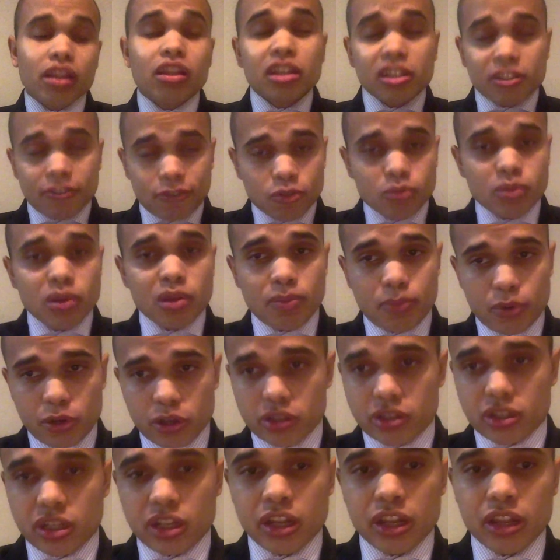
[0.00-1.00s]
least for me
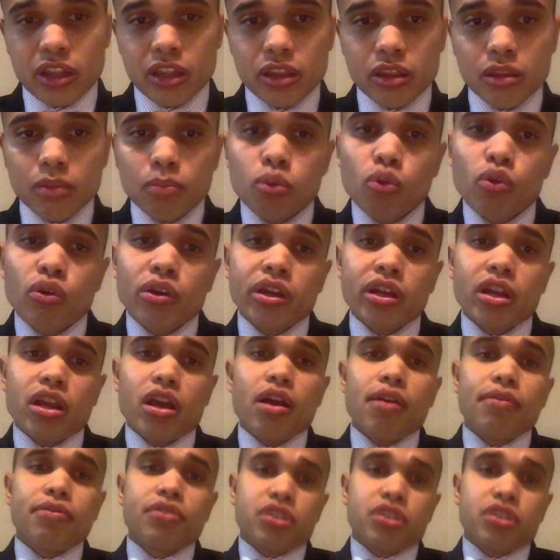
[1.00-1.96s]
personally, the point of